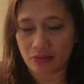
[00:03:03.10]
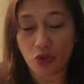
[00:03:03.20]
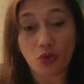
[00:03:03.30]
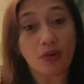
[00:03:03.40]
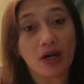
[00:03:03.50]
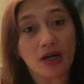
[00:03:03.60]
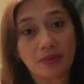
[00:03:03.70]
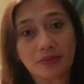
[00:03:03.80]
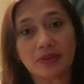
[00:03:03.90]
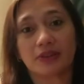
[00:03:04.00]
new
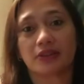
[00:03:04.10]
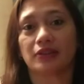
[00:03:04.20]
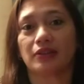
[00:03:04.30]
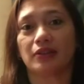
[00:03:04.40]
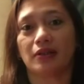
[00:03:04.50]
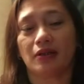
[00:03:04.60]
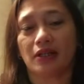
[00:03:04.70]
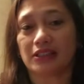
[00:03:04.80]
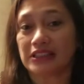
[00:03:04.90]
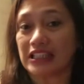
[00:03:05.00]
moms,
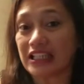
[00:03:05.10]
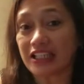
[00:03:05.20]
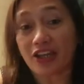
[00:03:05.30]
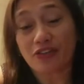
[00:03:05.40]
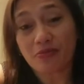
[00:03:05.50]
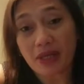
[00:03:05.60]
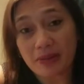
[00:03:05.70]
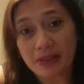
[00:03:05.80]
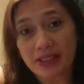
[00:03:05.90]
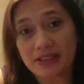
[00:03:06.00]
taking care of
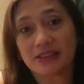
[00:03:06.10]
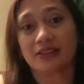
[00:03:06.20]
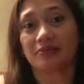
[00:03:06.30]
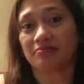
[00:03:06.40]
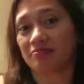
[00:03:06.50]
babies.